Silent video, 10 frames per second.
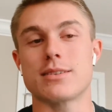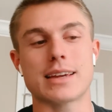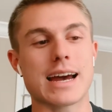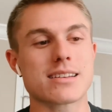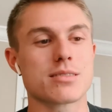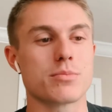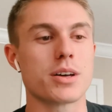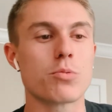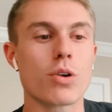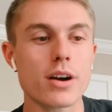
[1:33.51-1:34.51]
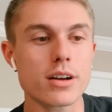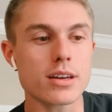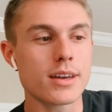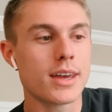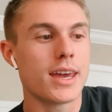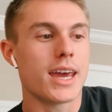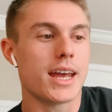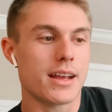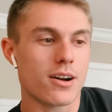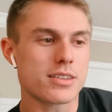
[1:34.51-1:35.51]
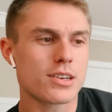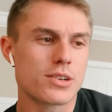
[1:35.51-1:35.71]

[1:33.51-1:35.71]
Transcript: So they got some blood work, and they also